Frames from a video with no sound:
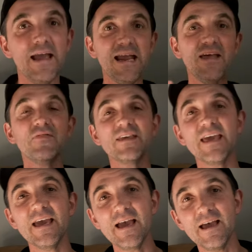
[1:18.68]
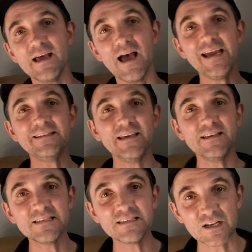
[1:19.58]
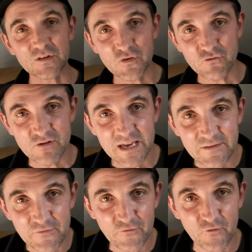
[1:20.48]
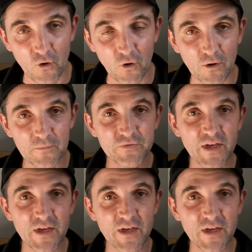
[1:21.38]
In the year AD 634,